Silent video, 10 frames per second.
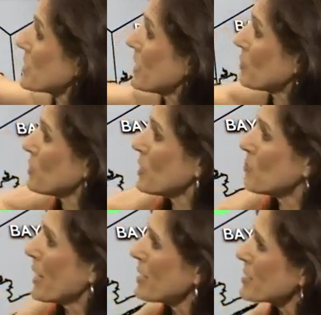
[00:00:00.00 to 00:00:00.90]
the area.
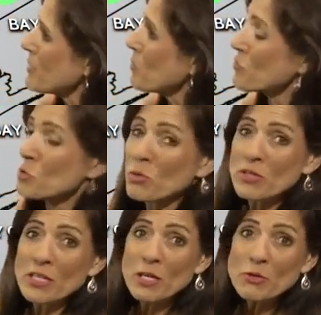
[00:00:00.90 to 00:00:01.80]
As they move toward
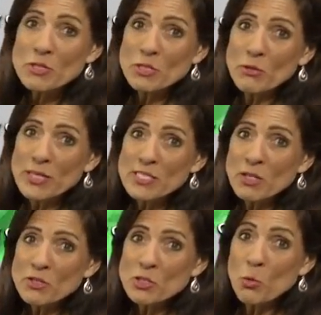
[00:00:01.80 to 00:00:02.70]
the coast, though, they
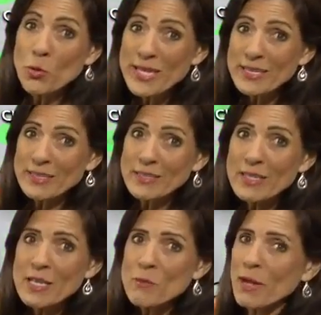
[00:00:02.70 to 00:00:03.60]
start to weaken
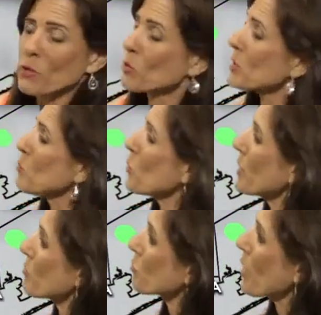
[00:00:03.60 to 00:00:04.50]
by early
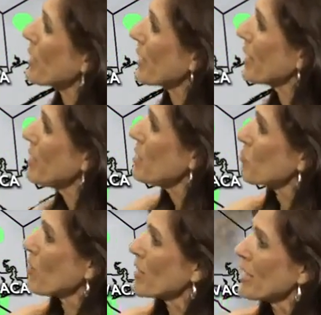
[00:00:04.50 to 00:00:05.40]
morning Friday.
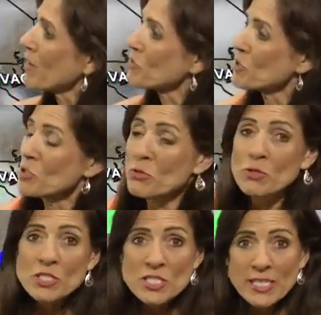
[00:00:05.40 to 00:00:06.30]
Friday afternoon,
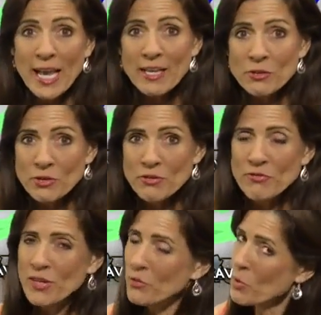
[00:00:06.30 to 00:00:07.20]
scattered,
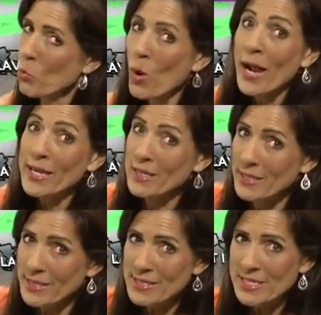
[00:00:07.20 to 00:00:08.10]
very
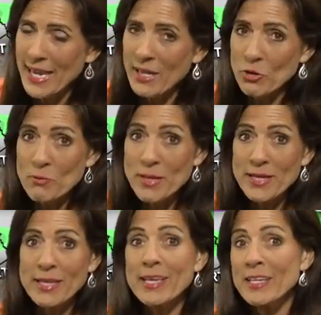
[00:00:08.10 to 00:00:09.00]
widely scattered,
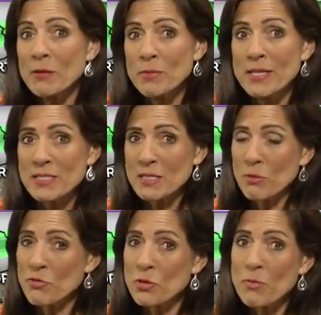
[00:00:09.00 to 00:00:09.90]
meaning hit and miss. Some
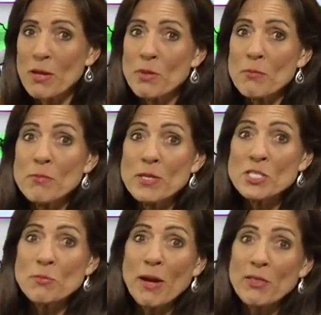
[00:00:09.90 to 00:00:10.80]
of you may be
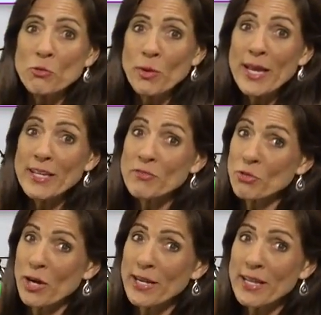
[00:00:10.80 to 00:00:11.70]
missed by the rain
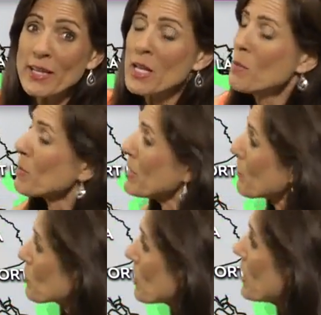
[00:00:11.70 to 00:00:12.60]
Friday, but
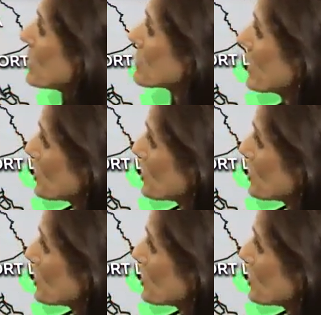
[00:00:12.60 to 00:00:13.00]
nevertheless, that